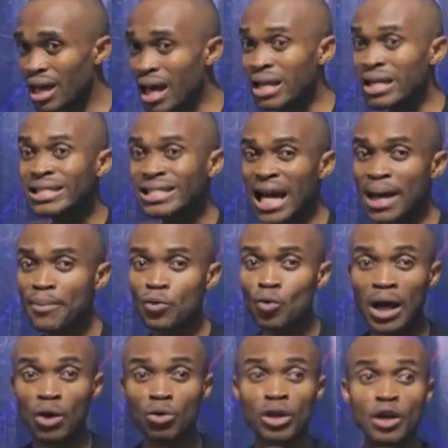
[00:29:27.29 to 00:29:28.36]
Anytime
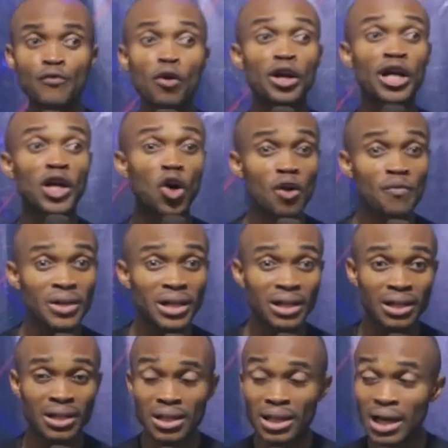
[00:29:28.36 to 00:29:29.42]
you are looking for recovery,
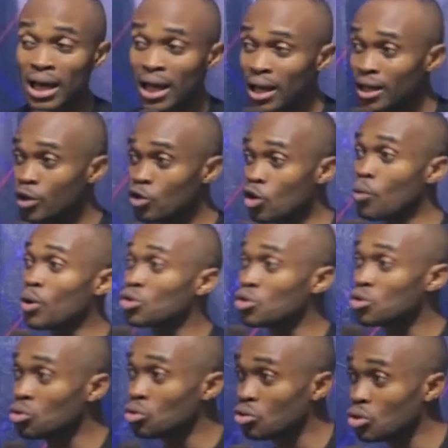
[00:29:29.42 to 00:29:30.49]
eh, you know what
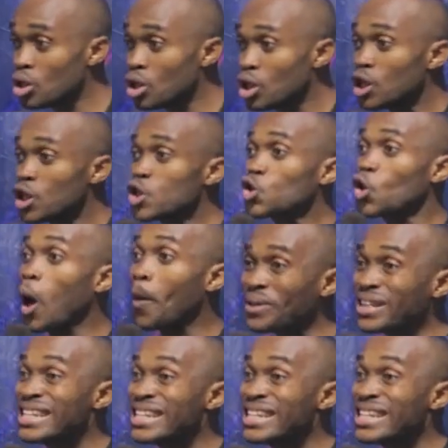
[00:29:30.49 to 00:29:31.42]
to do. Stop